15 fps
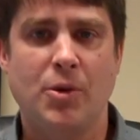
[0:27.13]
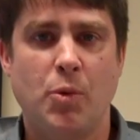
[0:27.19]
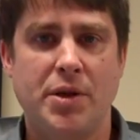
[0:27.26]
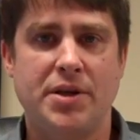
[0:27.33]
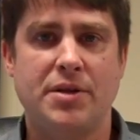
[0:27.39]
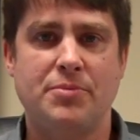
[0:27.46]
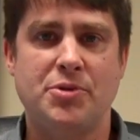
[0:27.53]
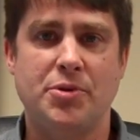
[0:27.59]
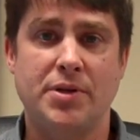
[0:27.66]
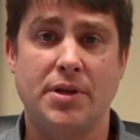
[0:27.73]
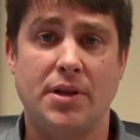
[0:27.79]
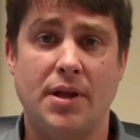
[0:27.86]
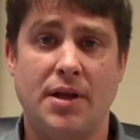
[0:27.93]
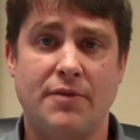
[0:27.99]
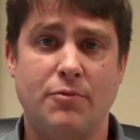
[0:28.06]
We end up doing
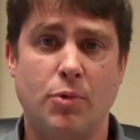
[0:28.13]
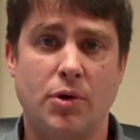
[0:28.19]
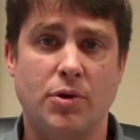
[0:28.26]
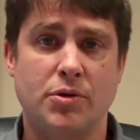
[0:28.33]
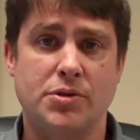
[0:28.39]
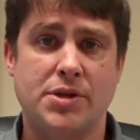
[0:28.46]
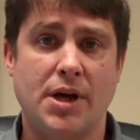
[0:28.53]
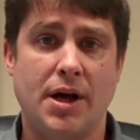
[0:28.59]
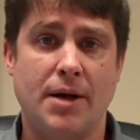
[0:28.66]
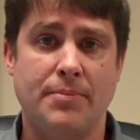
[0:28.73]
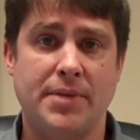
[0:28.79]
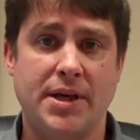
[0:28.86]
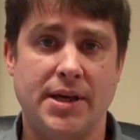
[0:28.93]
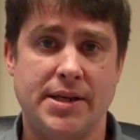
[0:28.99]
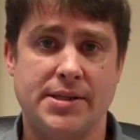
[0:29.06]
a lot of workers'
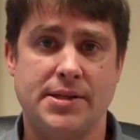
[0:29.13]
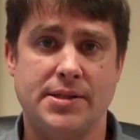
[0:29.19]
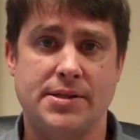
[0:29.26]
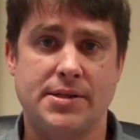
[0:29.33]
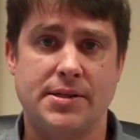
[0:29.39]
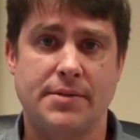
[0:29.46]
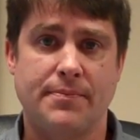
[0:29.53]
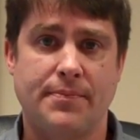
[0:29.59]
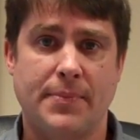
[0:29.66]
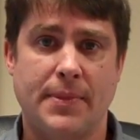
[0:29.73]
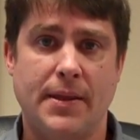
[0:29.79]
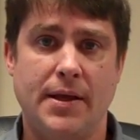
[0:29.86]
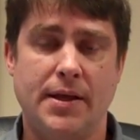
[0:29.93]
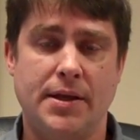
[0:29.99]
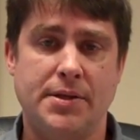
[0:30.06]
comp cases,
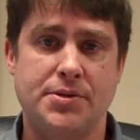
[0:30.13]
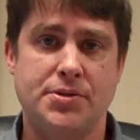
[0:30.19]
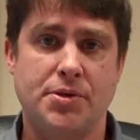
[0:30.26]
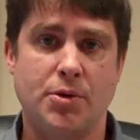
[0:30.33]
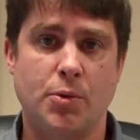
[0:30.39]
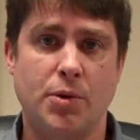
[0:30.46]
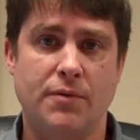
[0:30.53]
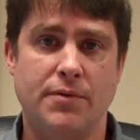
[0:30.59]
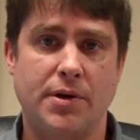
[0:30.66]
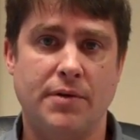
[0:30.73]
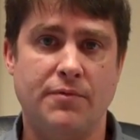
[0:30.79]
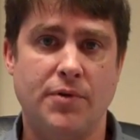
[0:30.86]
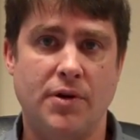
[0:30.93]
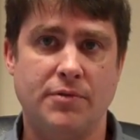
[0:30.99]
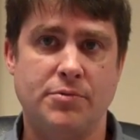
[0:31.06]
and so we're very
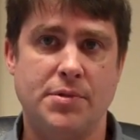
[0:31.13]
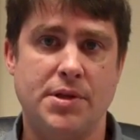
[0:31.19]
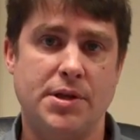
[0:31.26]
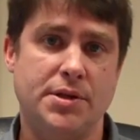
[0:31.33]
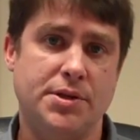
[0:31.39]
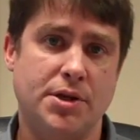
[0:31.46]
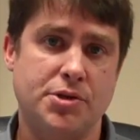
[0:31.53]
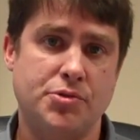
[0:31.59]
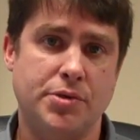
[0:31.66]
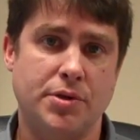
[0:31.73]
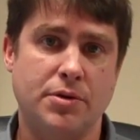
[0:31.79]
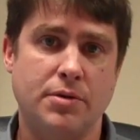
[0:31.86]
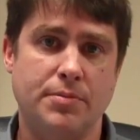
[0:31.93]
involved with the Industrial